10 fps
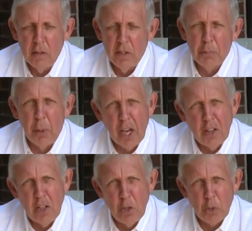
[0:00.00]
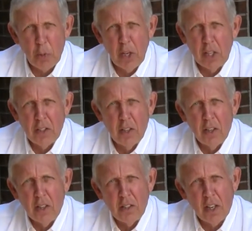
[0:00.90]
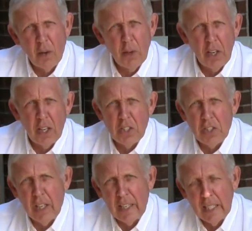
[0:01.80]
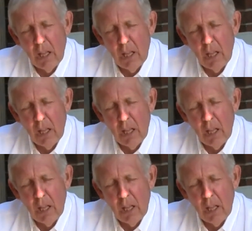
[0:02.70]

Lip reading: This bad news spreads, doesn't it? It's all the way down to Chile.